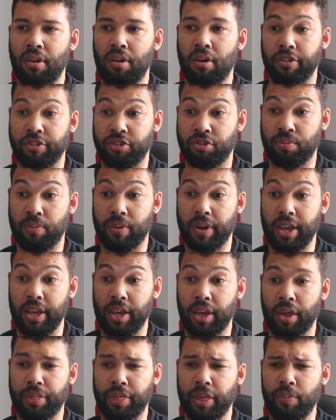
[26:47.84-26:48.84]
last
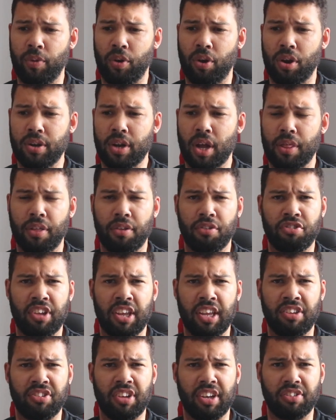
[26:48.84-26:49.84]
week. I think we've got another
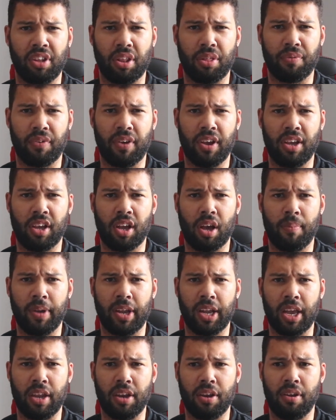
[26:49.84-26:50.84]
C63
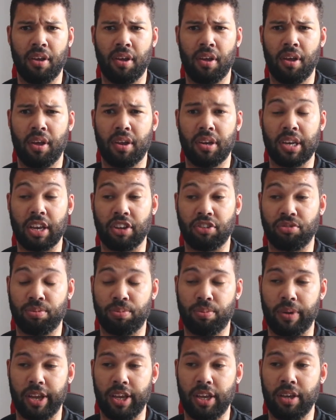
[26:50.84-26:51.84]
coming in
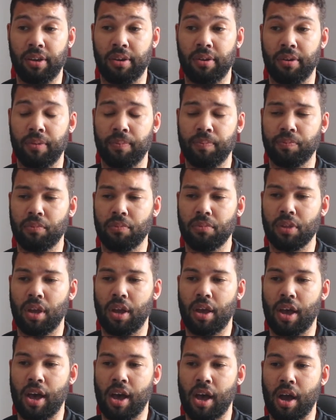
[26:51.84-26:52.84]
next week.
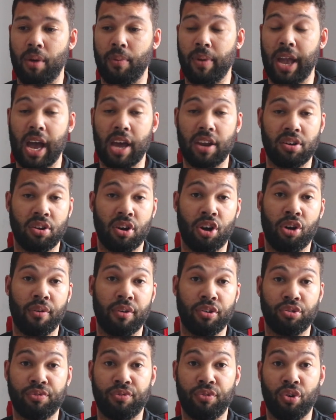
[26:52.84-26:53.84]
Uh, we had an
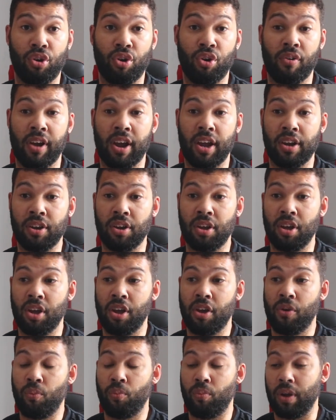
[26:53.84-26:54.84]
RS4 in.
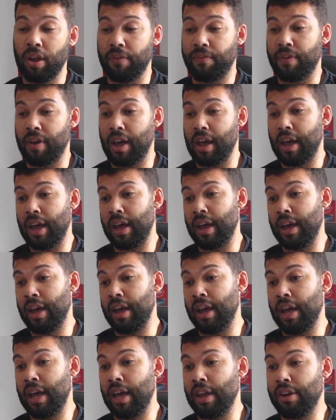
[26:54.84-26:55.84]
We've
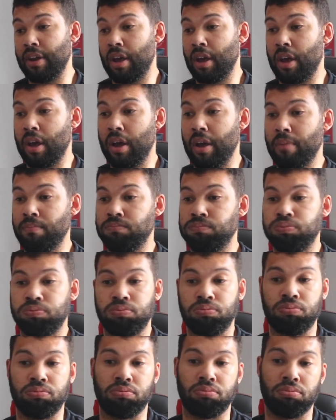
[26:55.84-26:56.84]
had uh,
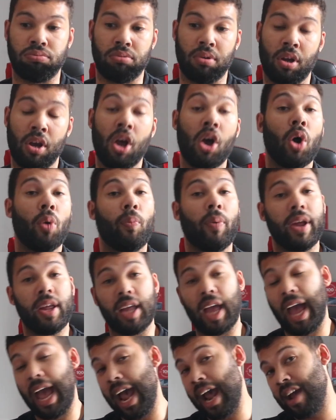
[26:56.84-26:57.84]

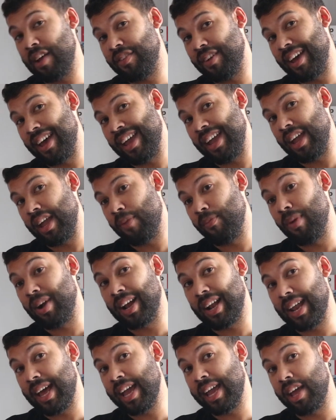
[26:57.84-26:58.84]
we had a
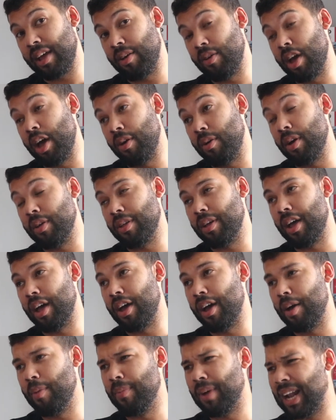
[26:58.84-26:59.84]
McLaren. Uh,
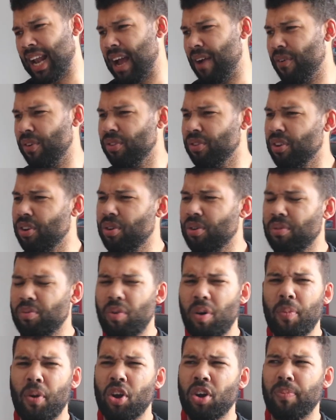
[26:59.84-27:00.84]
uh, McLaren?
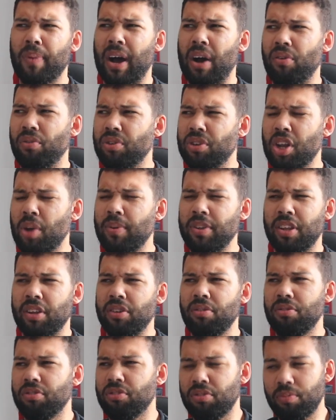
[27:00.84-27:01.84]
What am I on about? No, we
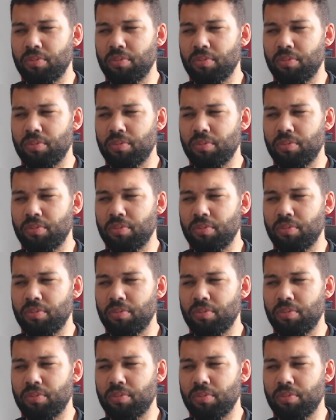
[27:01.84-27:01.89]
didn't.